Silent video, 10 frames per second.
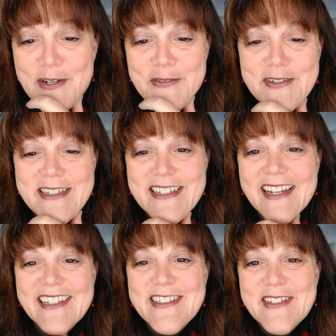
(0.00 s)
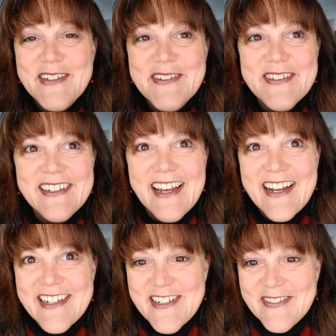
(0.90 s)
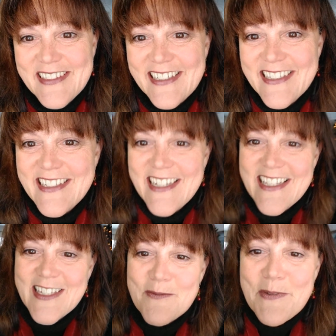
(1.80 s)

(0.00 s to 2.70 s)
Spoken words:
you for a second so you can actually see this